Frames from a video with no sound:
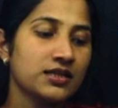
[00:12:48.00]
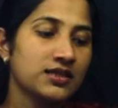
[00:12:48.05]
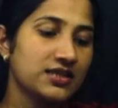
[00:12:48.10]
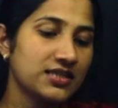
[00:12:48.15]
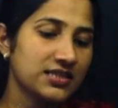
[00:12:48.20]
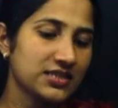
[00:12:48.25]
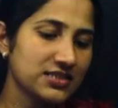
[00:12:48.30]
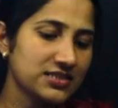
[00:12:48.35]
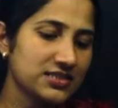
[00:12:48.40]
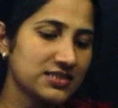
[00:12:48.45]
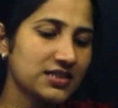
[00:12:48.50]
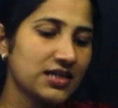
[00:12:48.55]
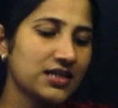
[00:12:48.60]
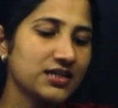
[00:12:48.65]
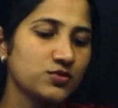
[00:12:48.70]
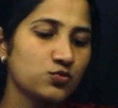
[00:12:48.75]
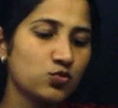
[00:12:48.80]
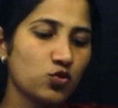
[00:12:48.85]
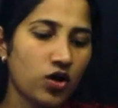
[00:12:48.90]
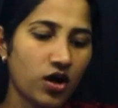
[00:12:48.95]
the
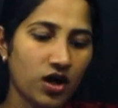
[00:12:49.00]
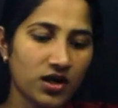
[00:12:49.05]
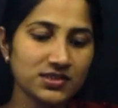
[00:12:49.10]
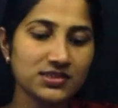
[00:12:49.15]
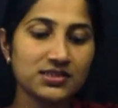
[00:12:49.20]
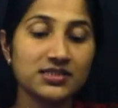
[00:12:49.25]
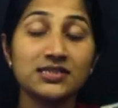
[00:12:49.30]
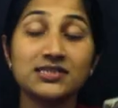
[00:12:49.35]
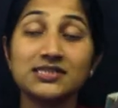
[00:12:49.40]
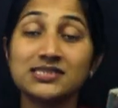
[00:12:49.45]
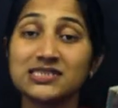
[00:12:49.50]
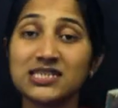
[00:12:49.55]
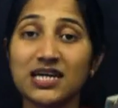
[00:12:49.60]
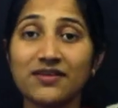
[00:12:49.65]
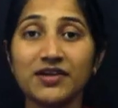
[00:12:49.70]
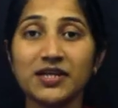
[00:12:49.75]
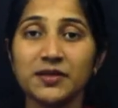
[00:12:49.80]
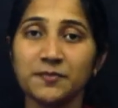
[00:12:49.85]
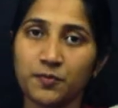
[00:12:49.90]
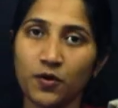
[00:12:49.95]
result was
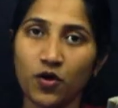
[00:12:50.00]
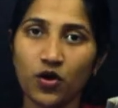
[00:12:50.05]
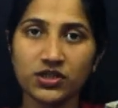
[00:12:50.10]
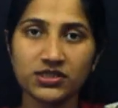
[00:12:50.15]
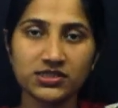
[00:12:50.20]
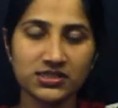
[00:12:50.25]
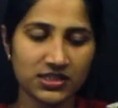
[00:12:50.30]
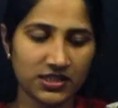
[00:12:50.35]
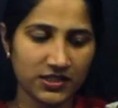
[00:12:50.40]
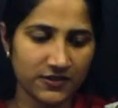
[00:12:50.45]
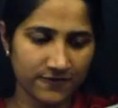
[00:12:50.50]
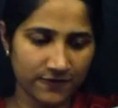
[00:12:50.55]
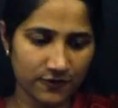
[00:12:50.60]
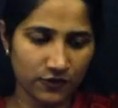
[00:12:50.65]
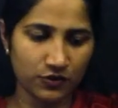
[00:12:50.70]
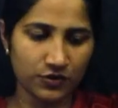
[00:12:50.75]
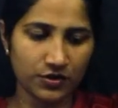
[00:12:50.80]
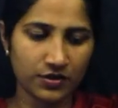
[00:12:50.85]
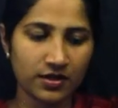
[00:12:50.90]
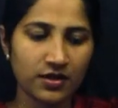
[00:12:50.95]

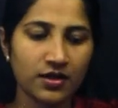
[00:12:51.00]
7.34.